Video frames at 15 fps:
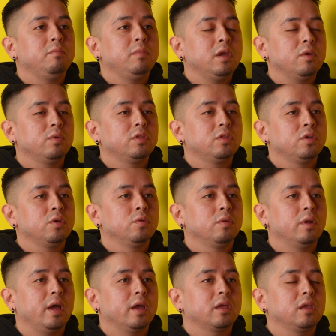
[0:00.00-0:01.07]
meet with
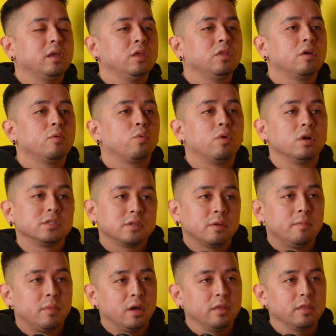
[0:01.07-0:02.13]
you like either once a
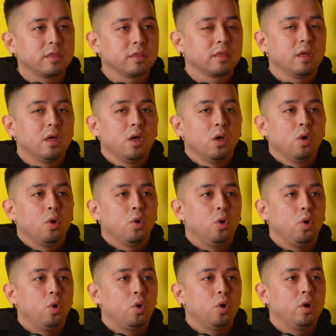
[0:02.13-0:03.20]
month
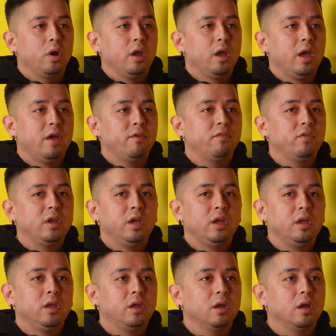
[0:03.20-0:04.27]
or
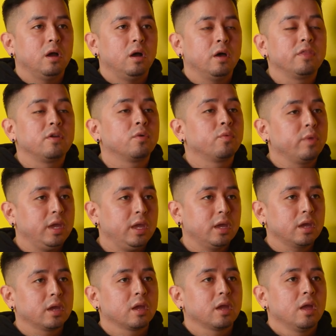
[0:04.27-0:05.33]
every other
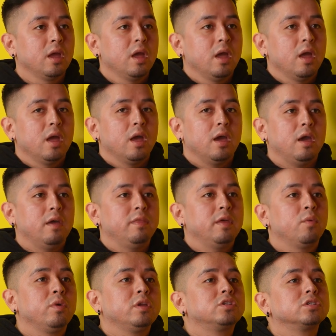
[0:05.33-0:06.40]
week, and
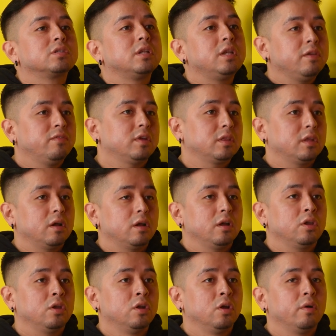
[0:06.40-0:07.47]
then we just leave it there,
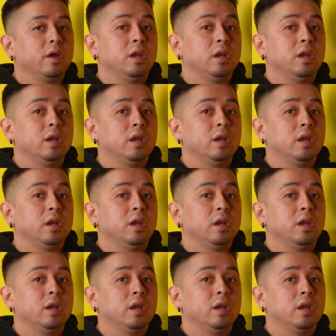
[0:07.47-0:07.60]
you know?